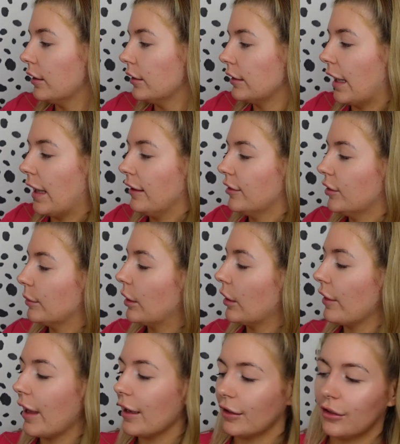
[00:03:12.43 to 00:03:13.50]
Yeah, so we've got
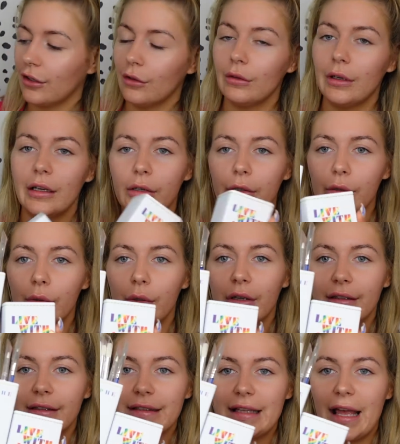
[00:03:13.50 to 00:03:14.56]
that cute little
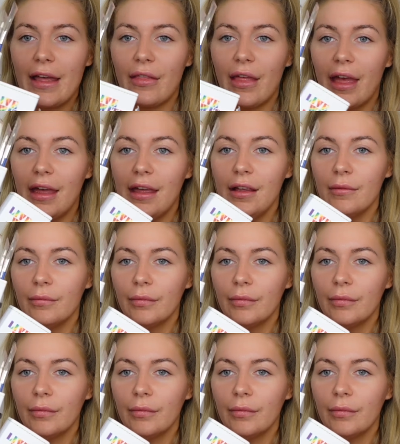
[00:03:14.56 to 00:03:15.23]
set there.